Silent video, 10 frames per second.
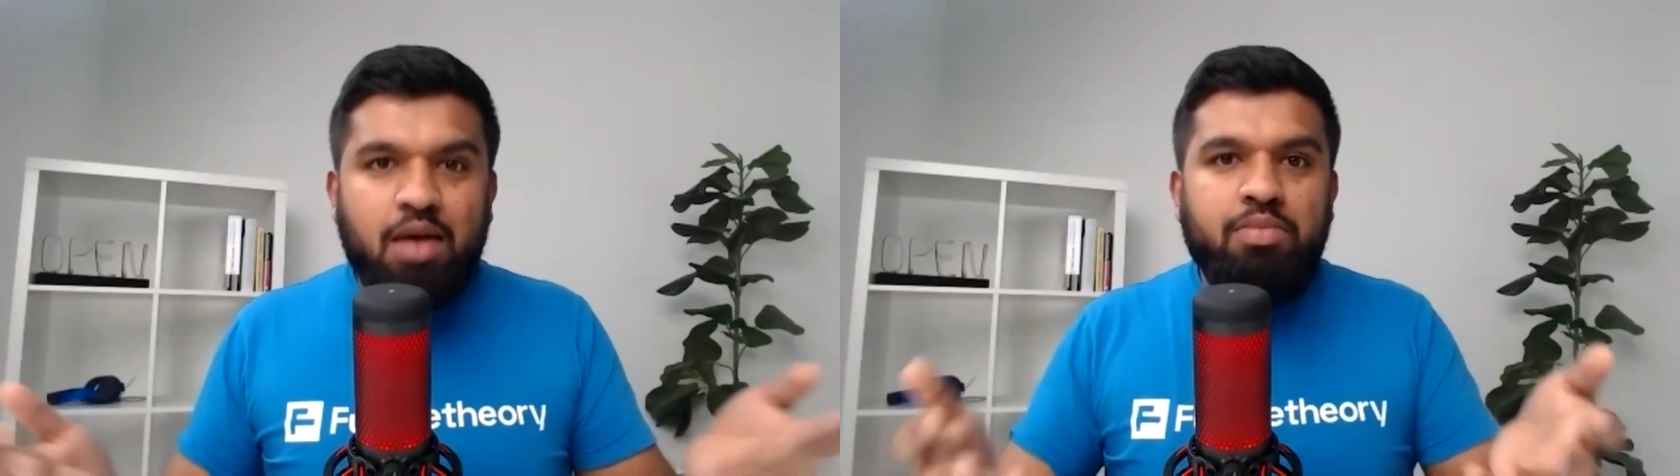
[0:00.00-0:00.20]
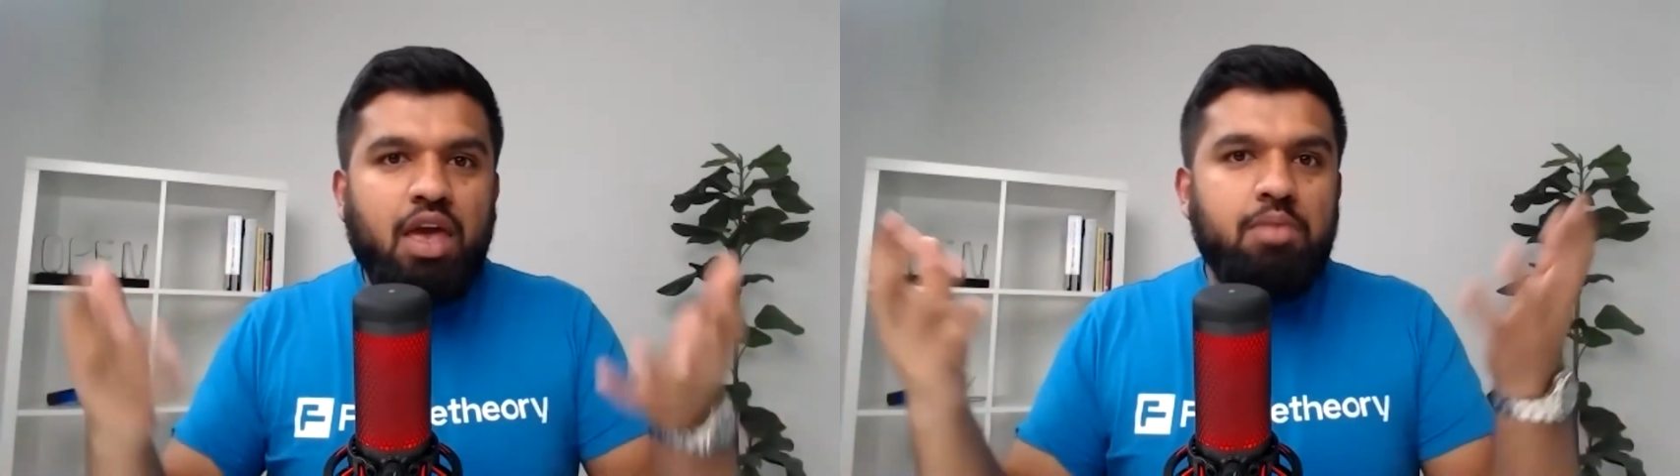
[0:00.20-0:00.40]

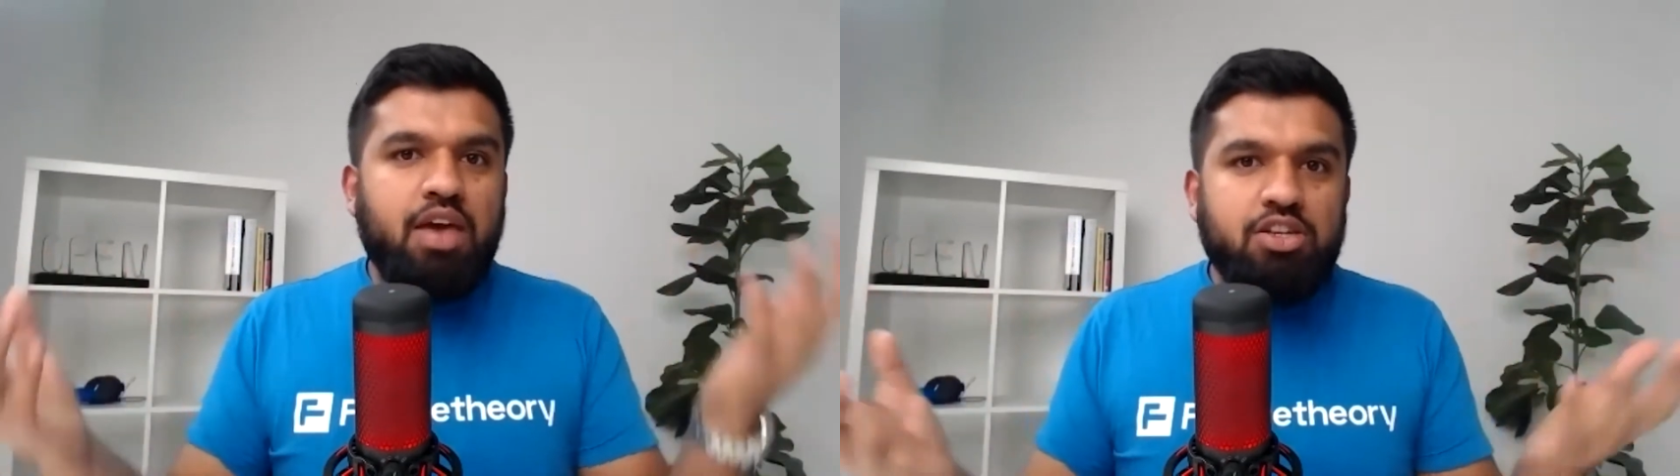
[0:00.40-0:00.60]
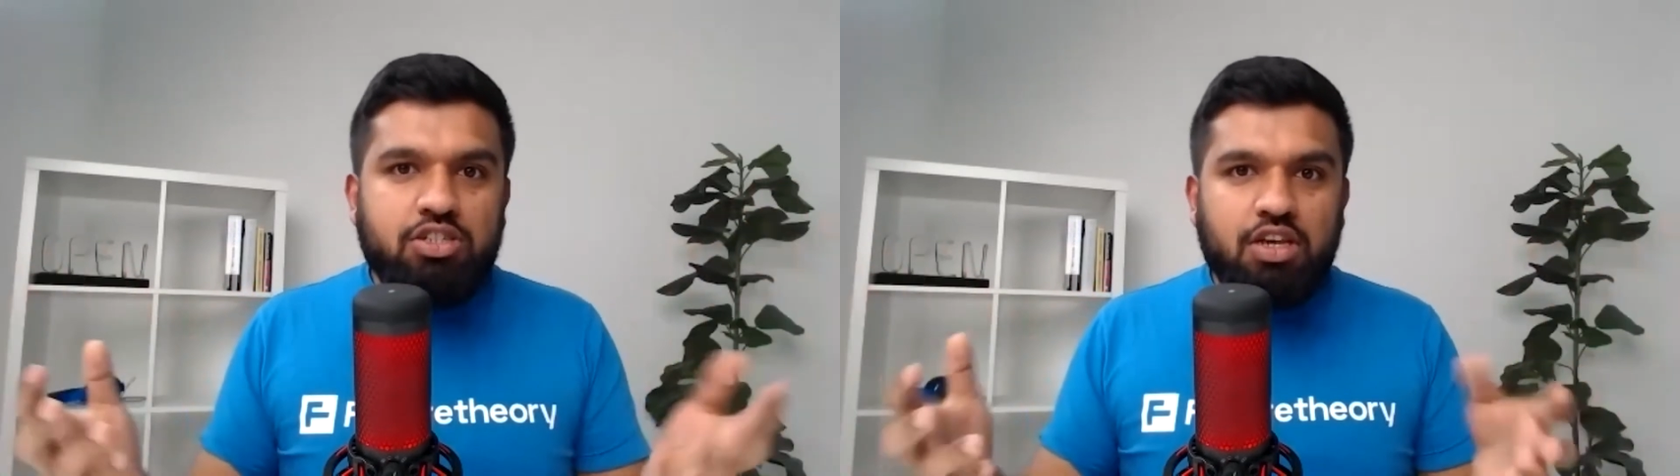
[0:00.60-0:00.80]

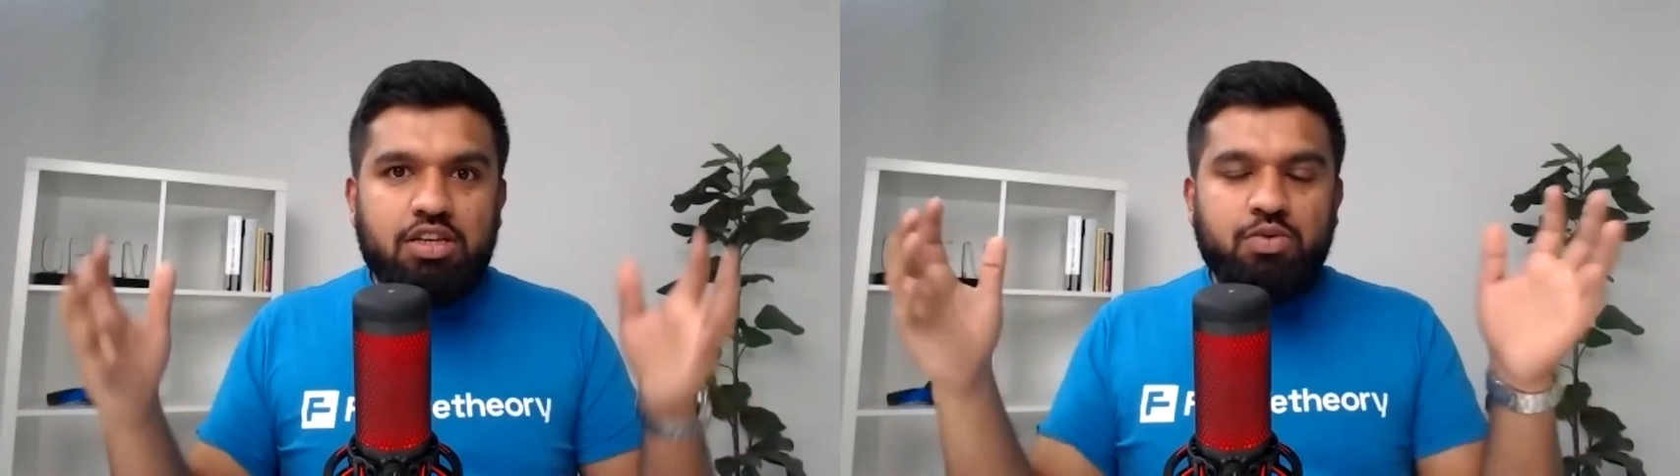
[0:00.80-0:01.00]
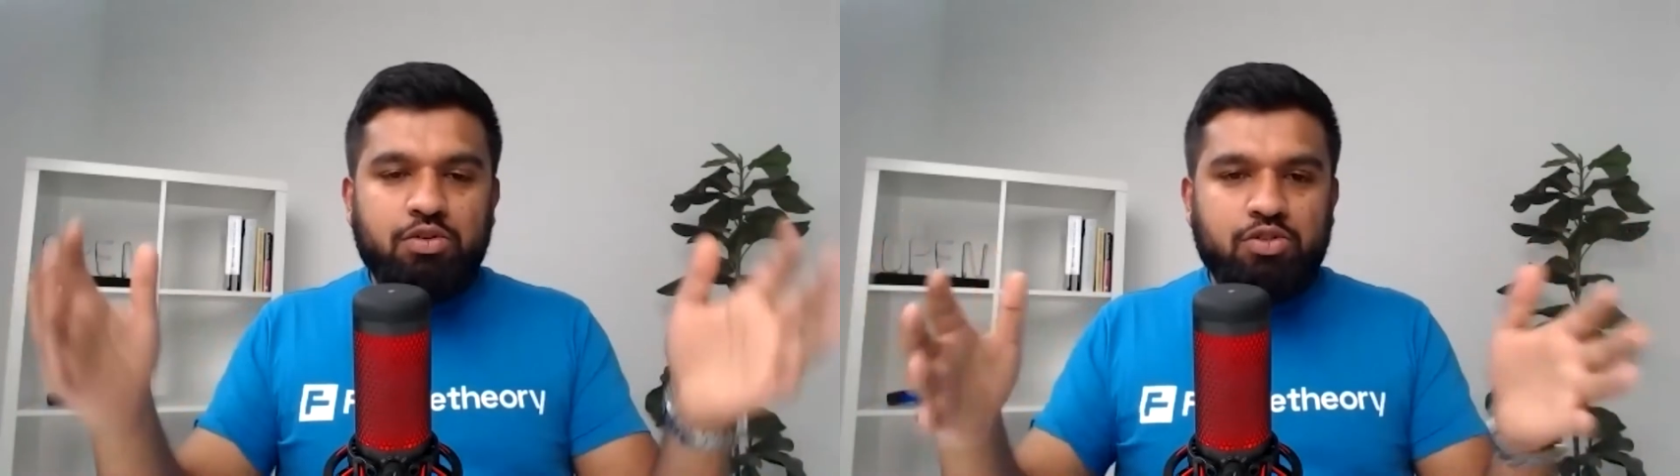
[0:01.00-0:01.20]
MKBHD
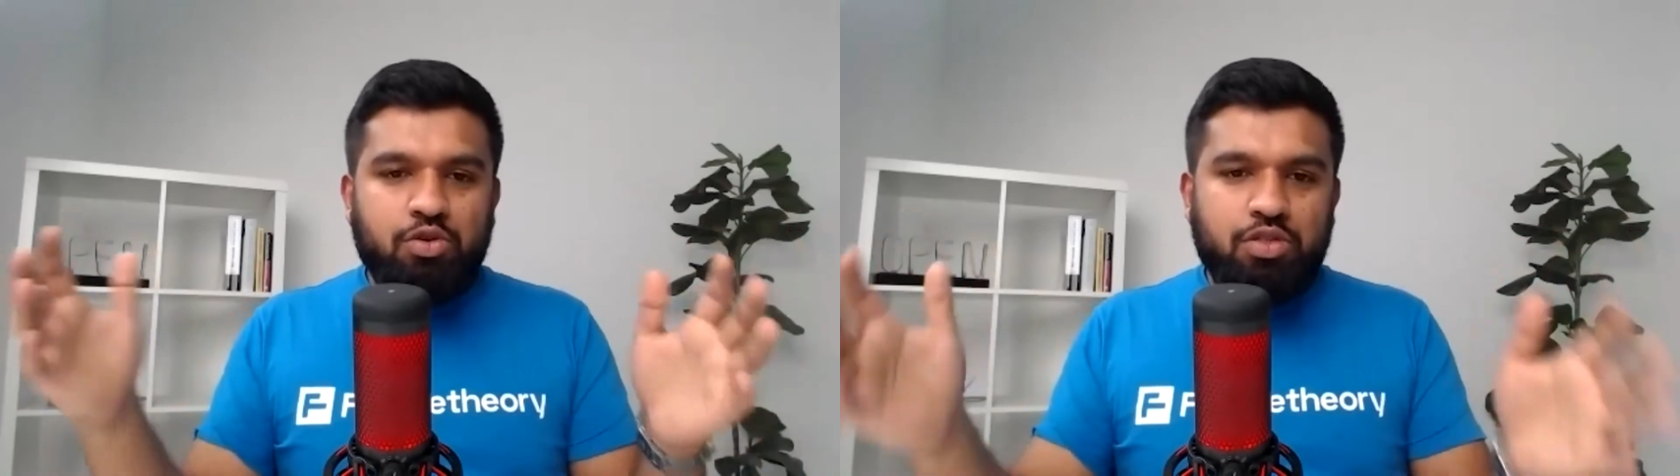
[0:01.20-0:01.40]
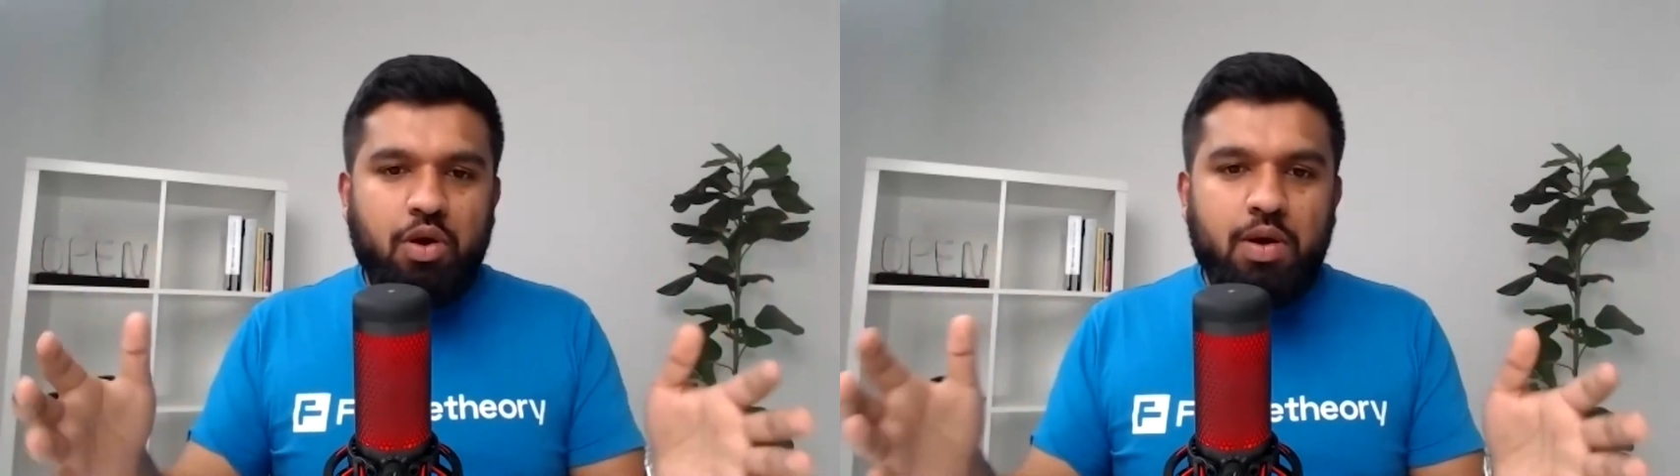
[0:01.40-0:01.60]
as well, sort
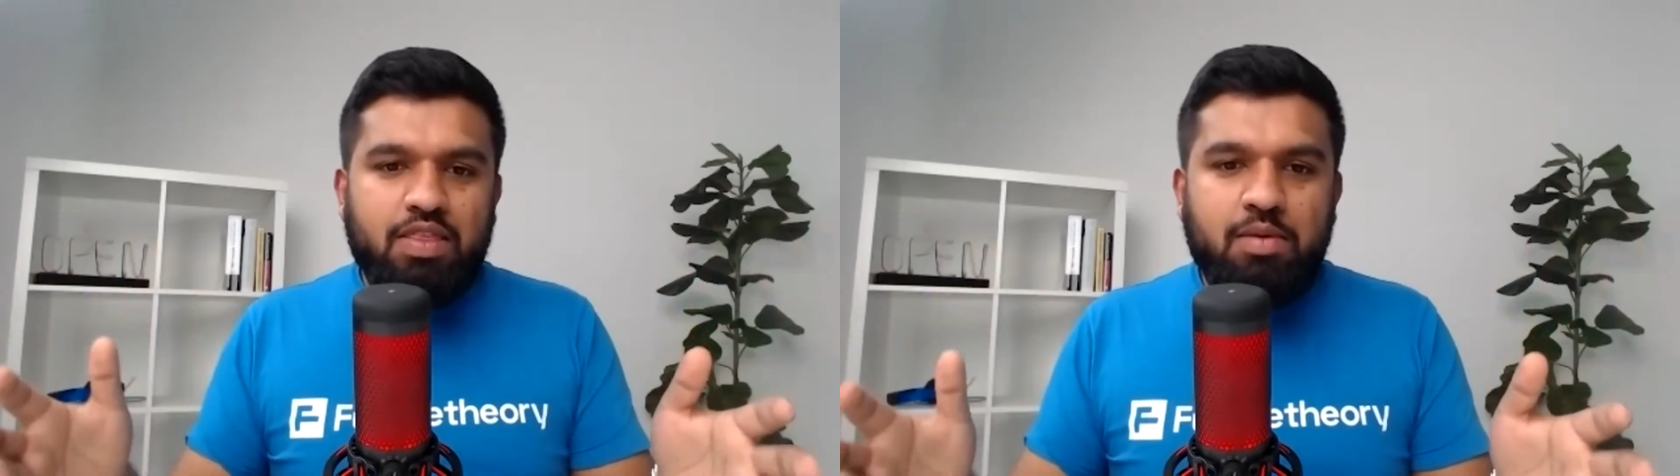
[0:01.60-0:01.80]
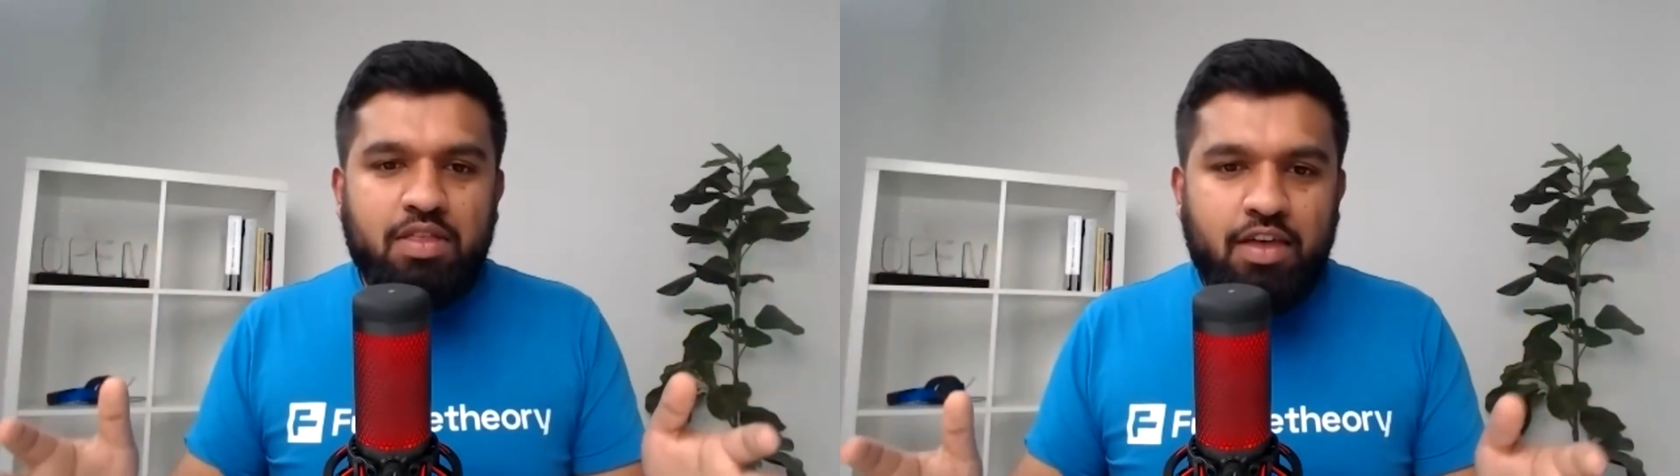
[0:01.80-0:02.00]
of throwing
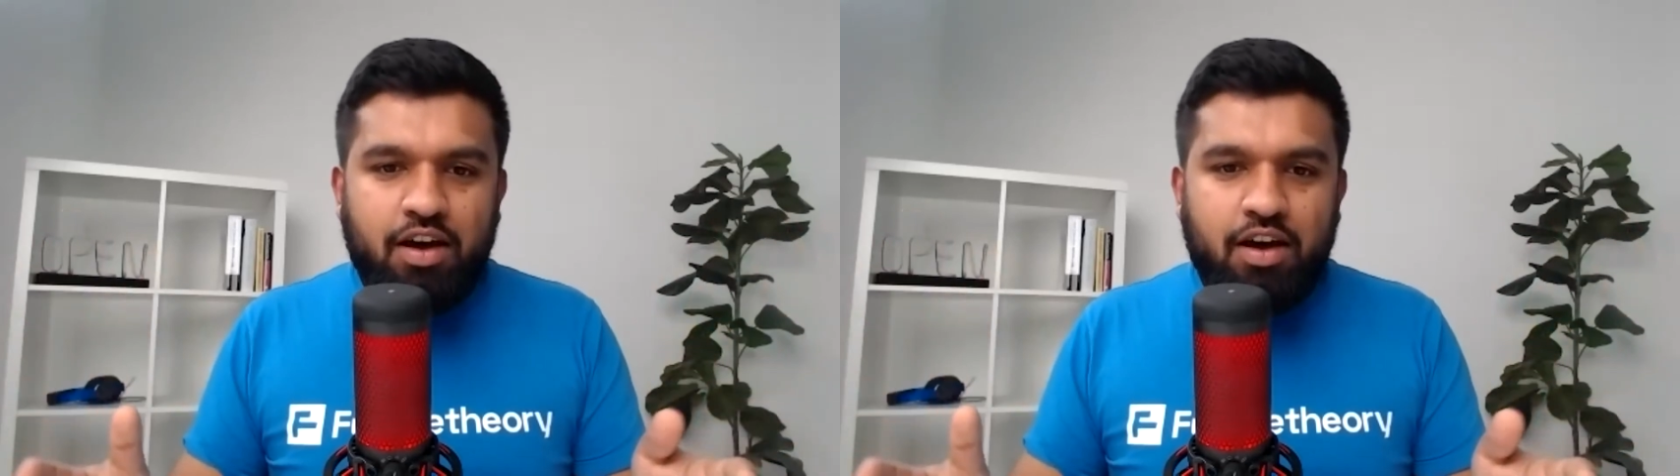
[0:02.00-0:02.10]
them in there.